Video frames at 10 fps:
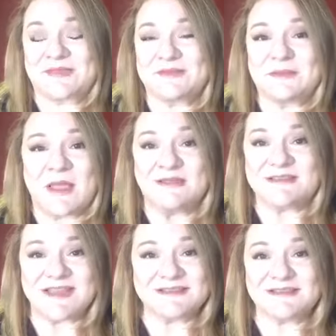Light
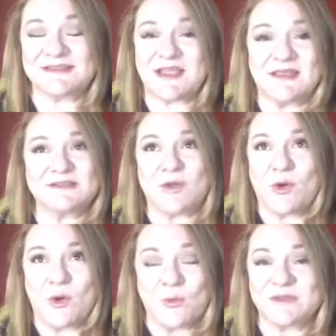exercise
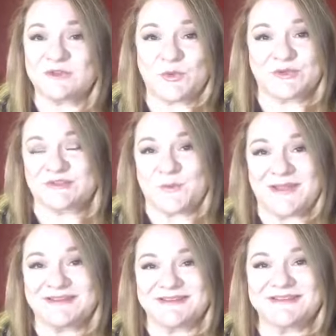always works
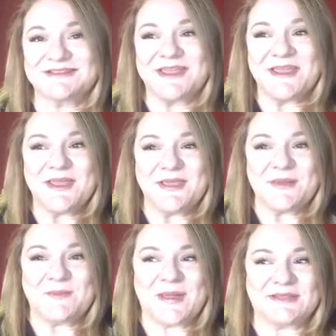wonders.
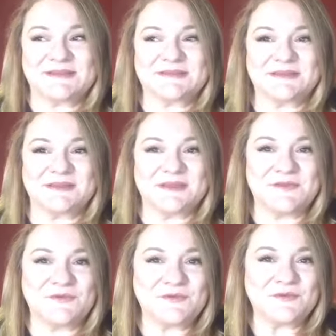But
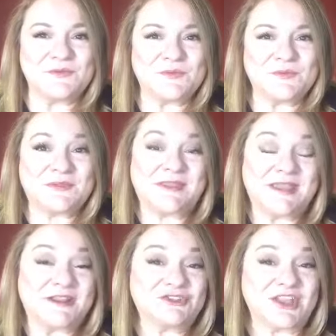if you
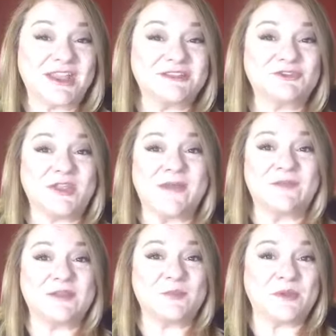get a chance to have a
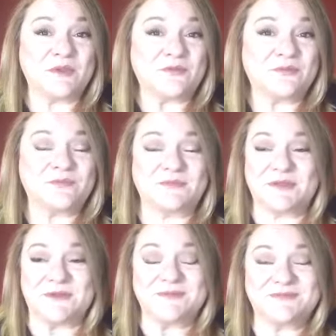little bit of,
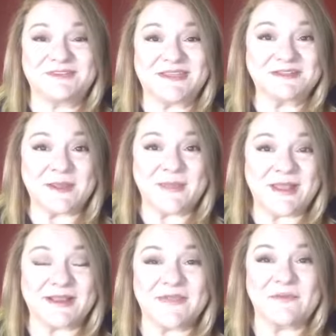take time
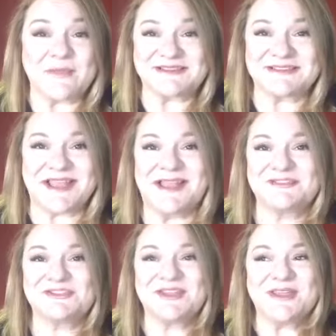out, have a
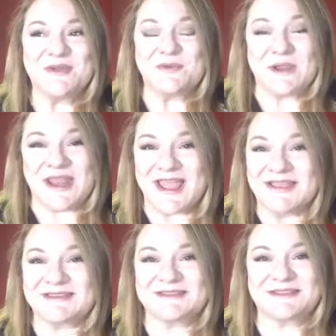massage,
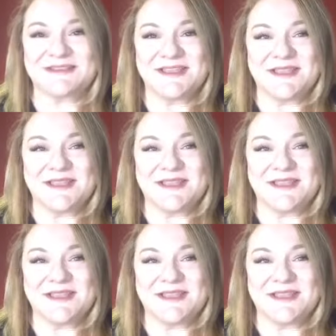relax,